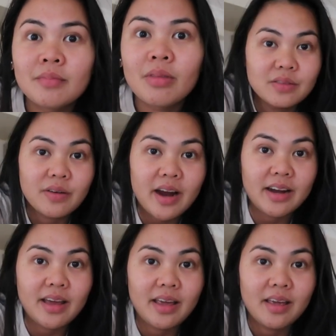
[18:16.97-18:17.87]
It's
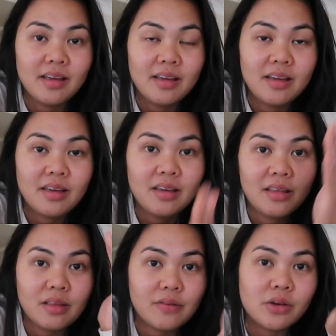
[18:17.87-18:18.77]
Friday,
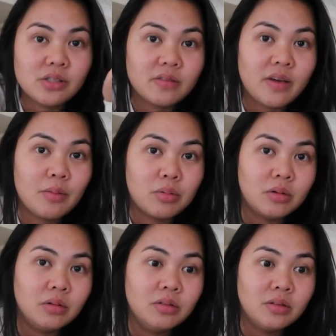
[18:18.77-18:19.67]
the 1st of April.